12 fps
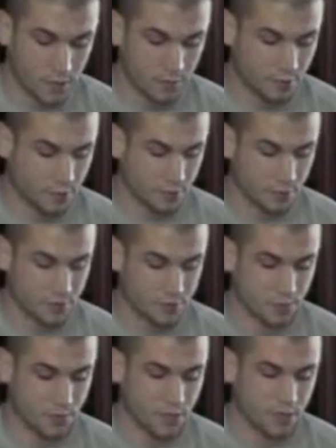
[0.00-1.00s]
and to
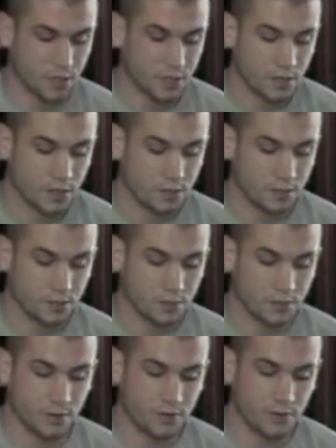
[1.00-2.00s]
persuade
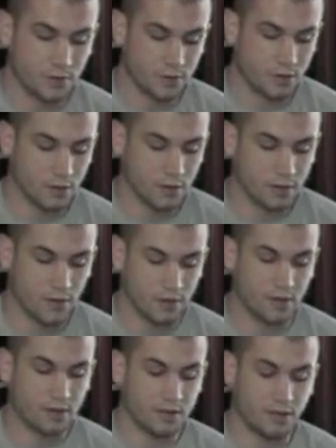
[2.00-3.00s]
you
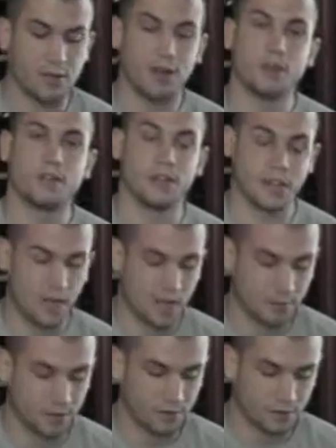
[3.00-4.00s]
that these unhealthy
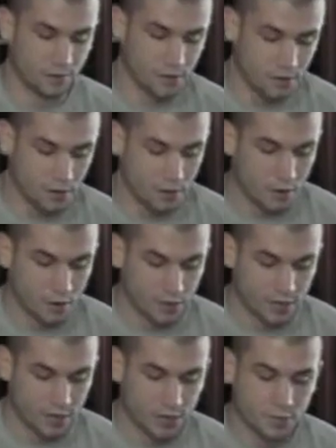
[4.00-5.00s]
habits
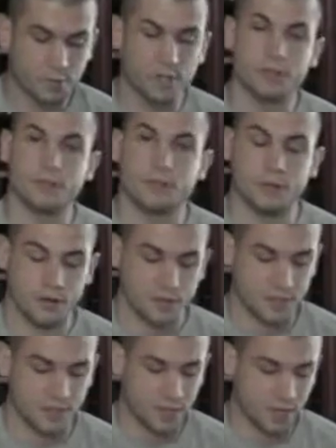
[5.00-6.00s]
are detrimental to
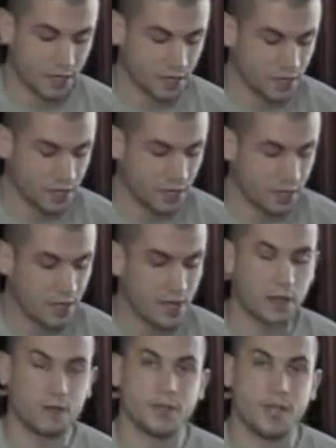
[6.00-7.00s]
our society,
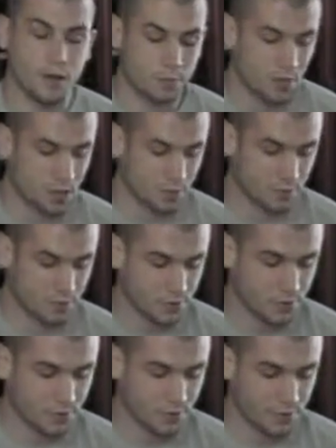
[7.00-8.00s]
and without proper
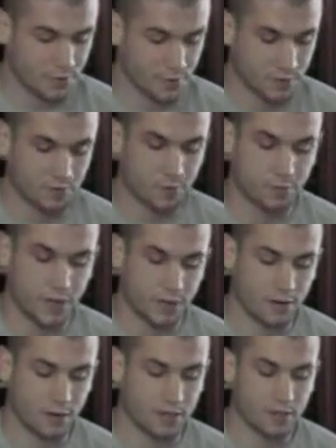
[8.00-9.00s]
supervision from
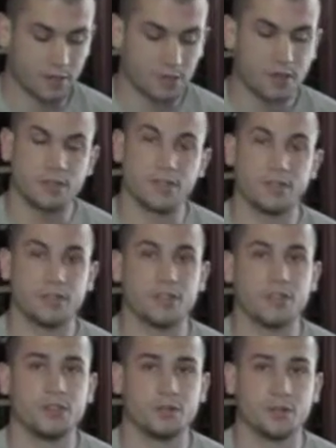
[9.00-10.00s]
parents, these
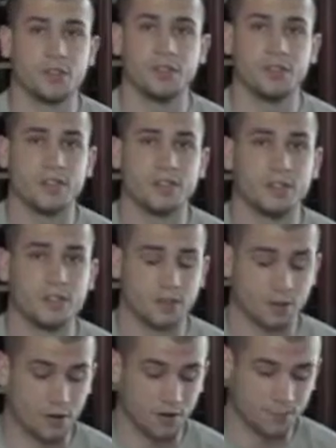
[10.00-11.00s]
issues will continue
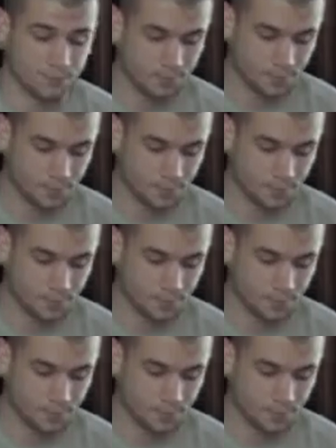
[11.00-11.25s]
to grow.